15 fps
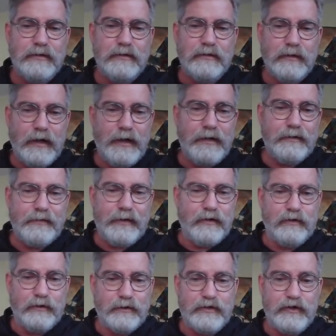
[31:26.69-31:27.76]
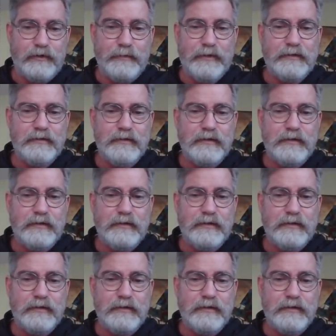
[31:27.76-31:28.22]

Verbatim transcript: Right? They don't look human.